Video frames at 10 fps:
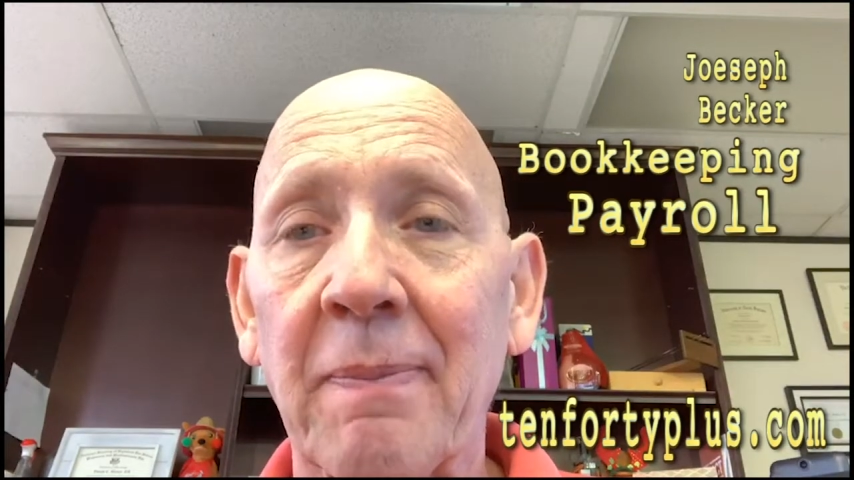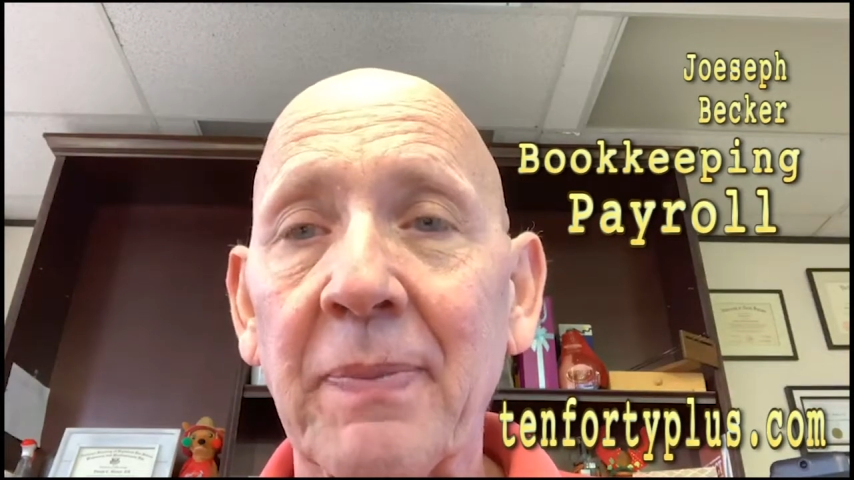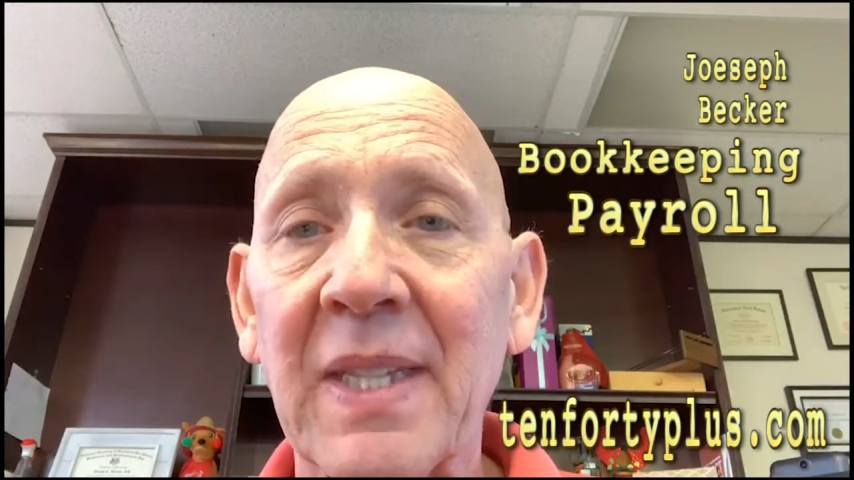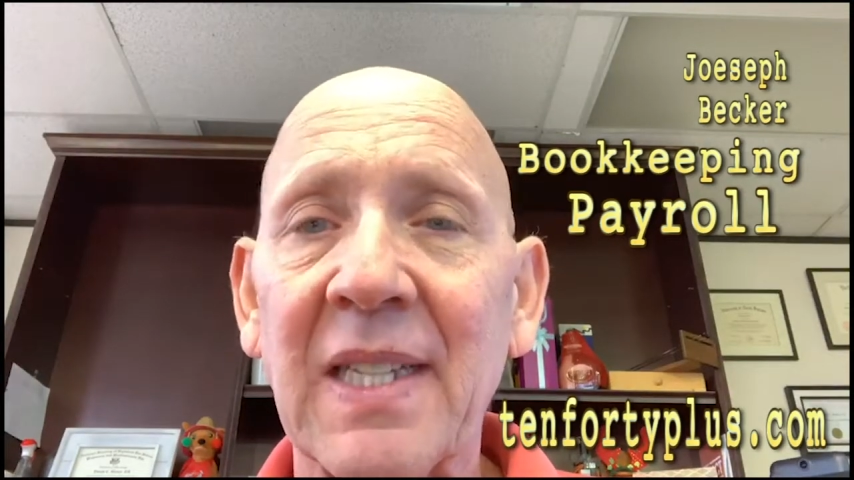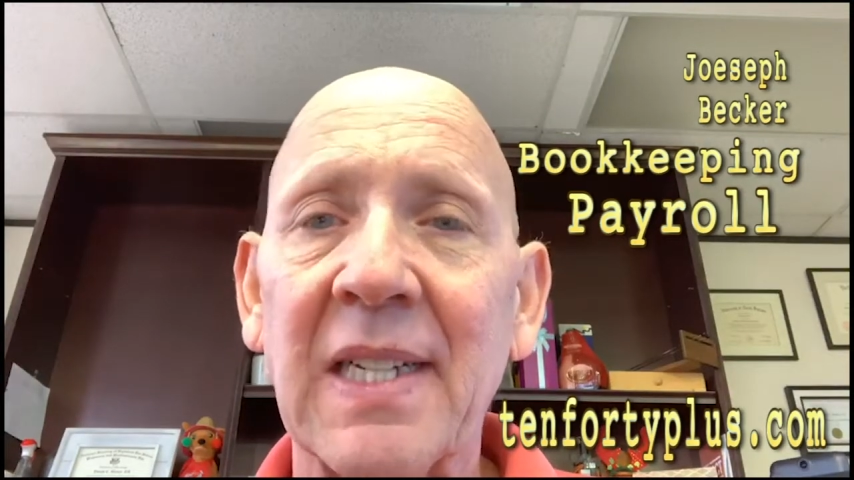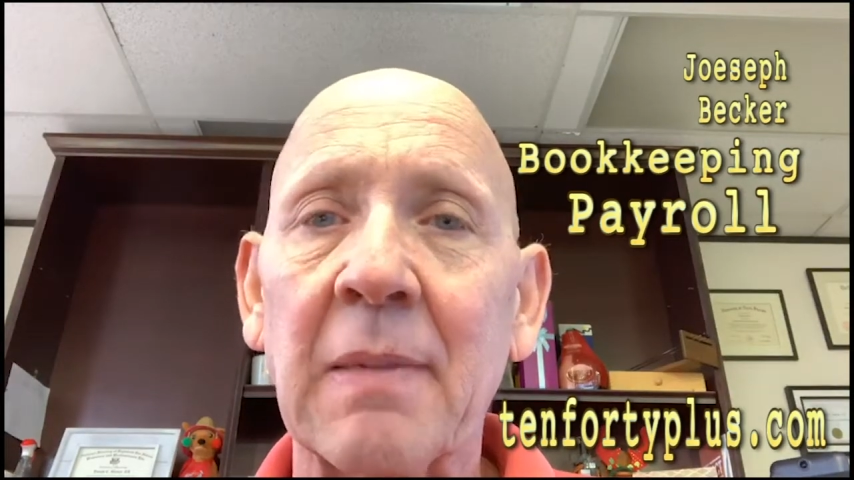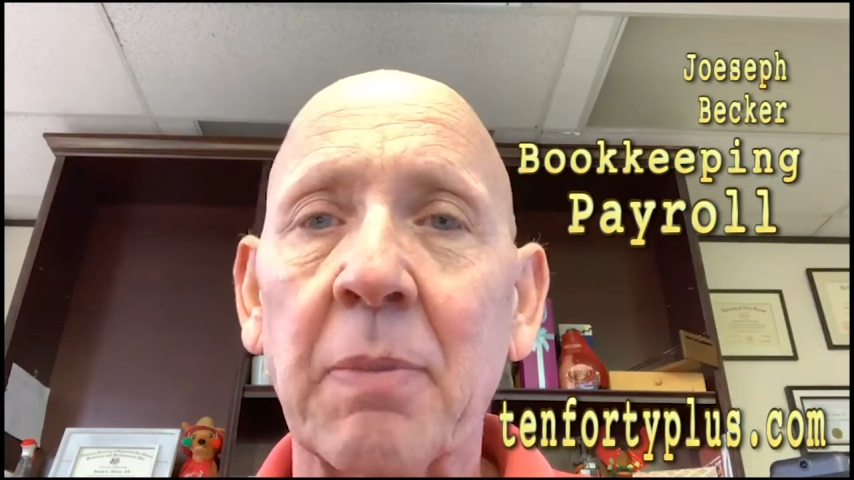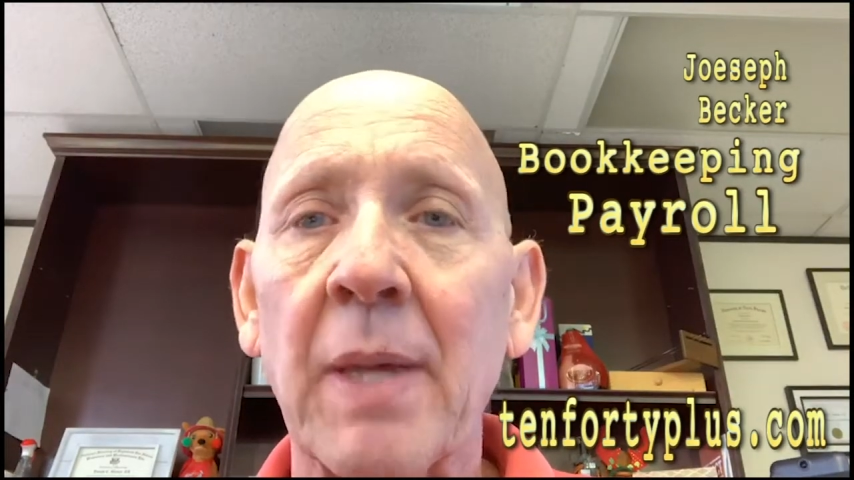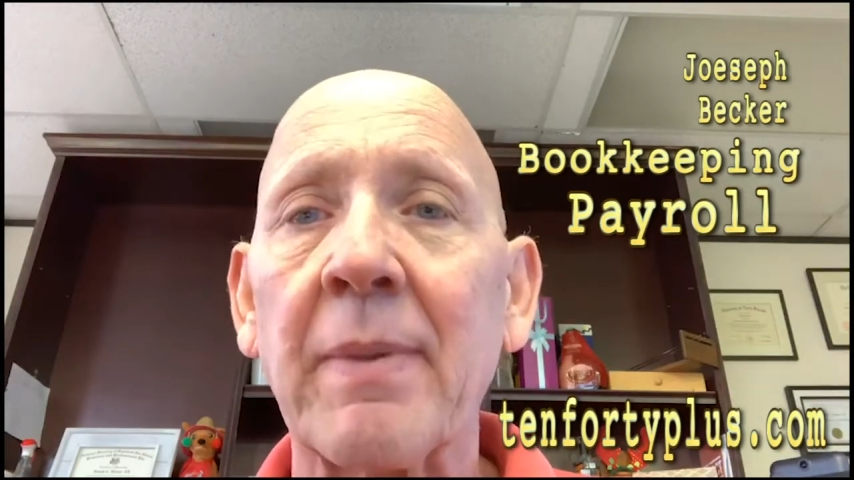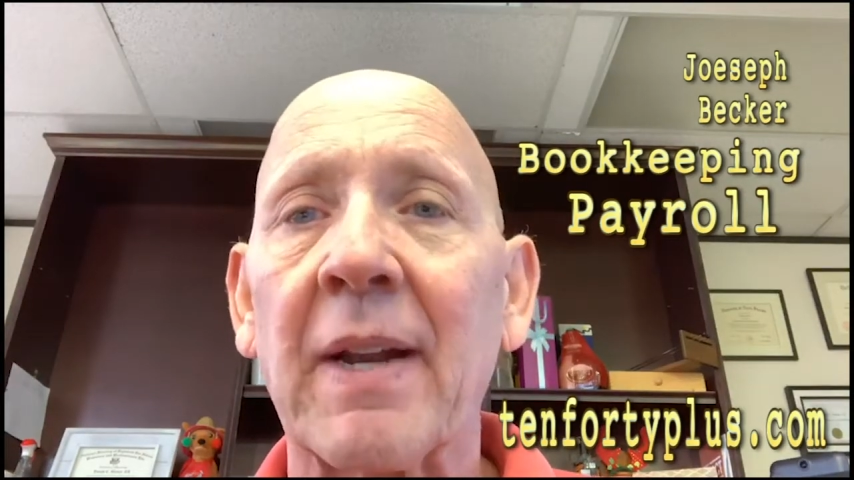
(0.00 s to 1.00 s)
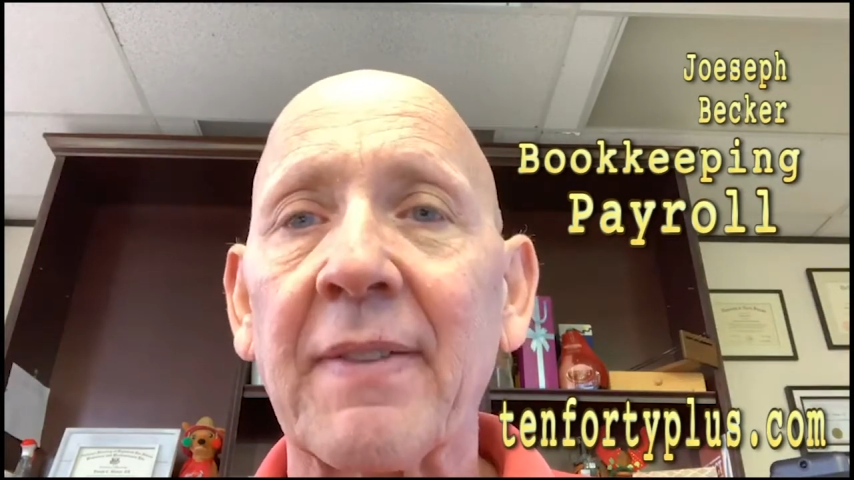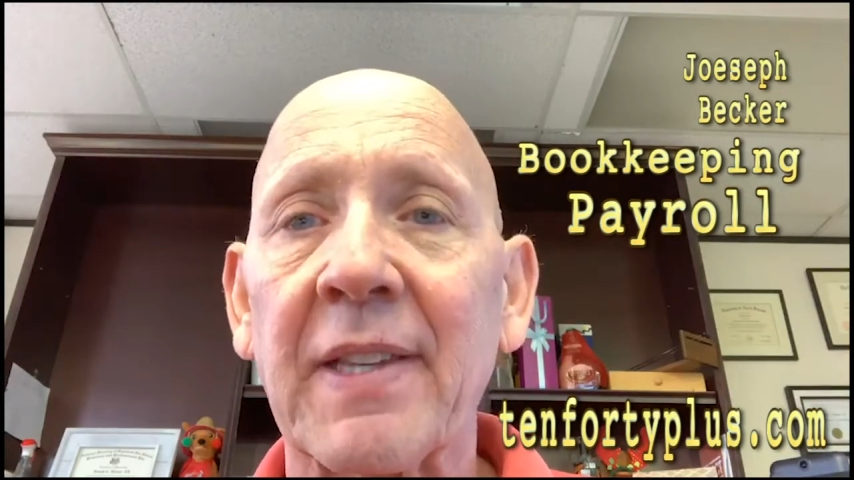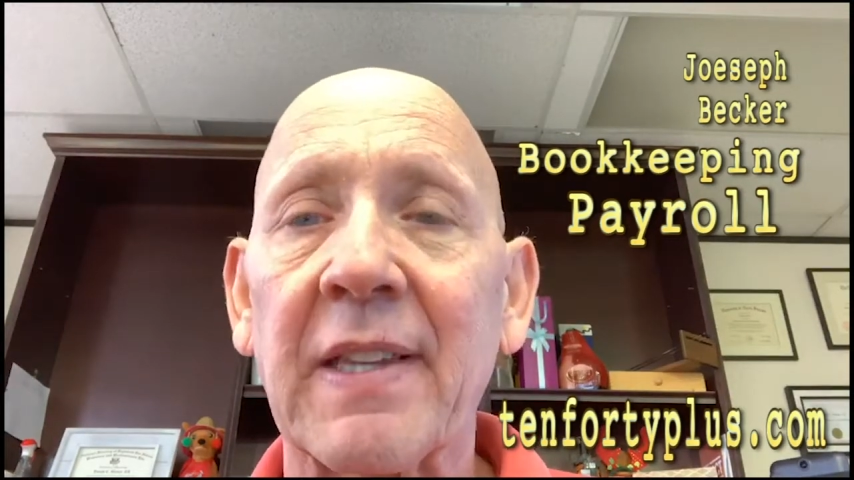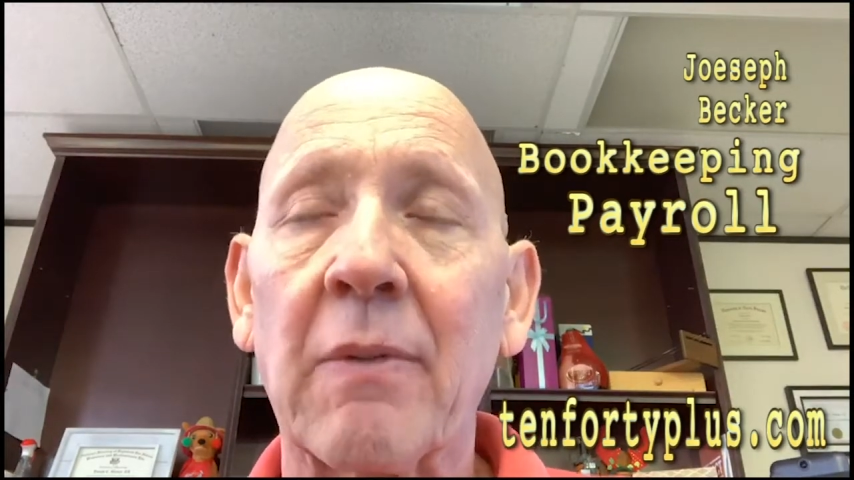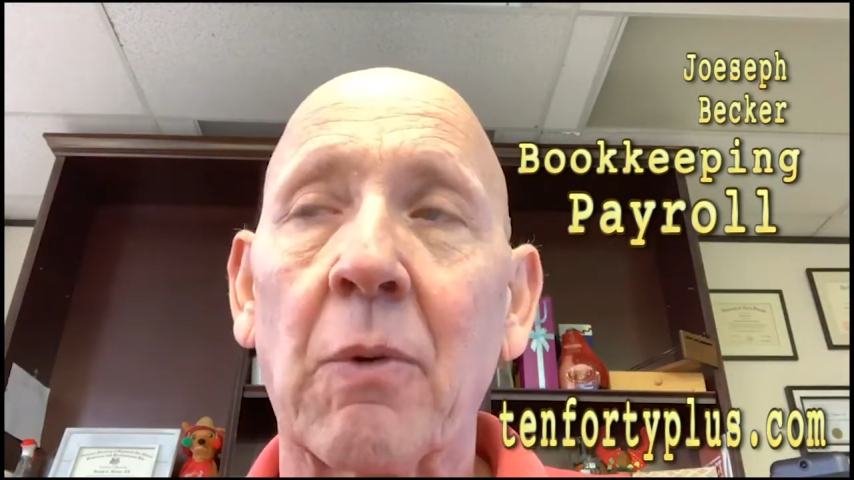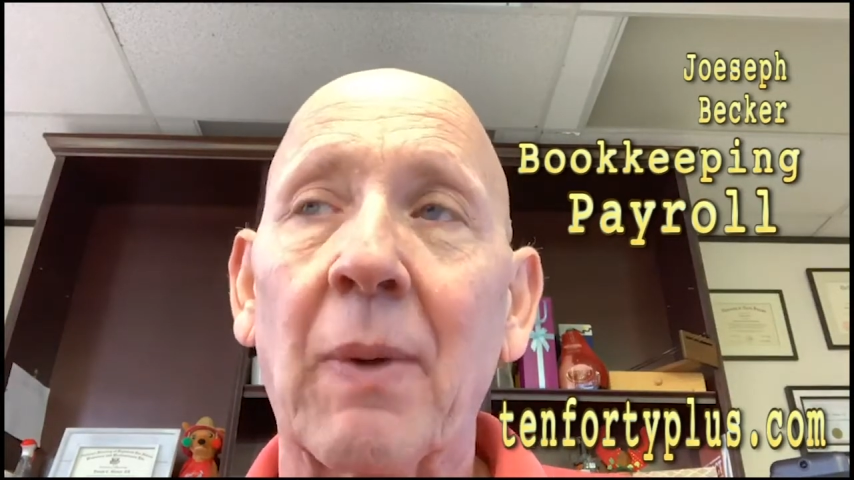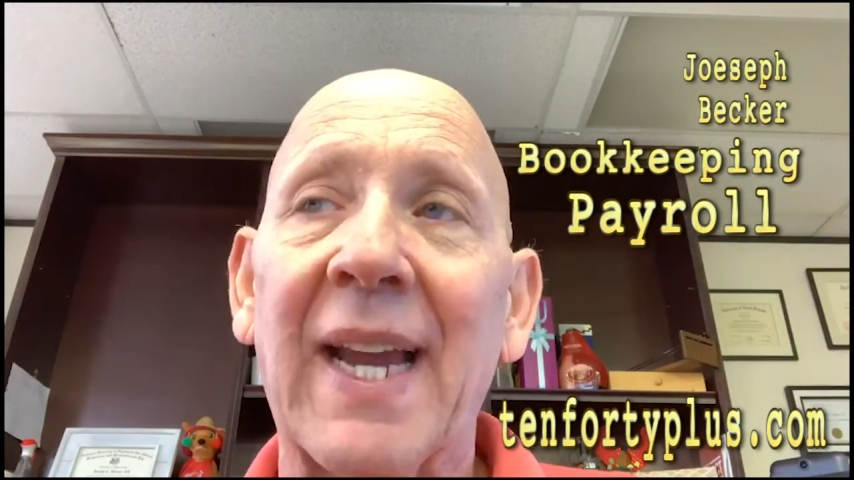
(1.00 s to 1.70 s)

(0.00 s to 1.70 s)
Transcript: And then the unemployment office can say, well,